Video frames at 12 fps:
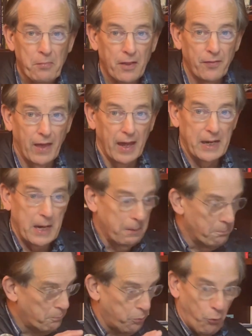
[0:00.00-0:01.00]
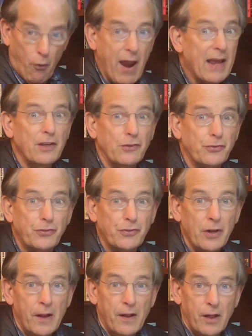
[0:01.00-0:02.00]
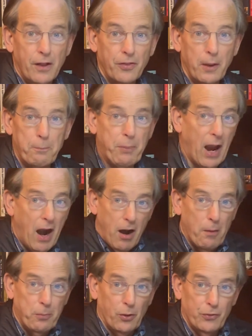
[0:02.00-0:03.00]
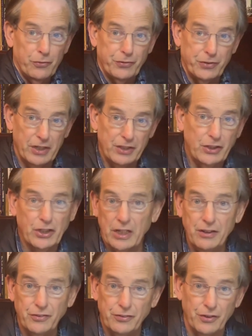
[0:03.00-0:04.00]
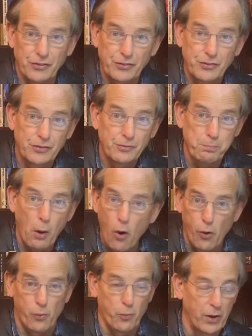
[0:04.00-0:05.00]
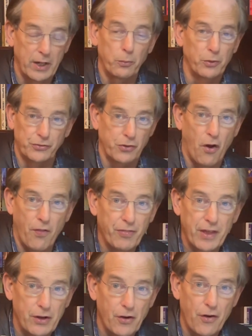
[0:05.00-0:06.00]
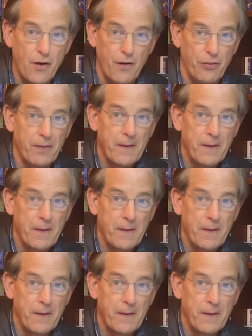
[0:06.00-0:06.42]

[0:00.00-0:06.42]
then embrace the parables that Jesus spoke when he was on the earth.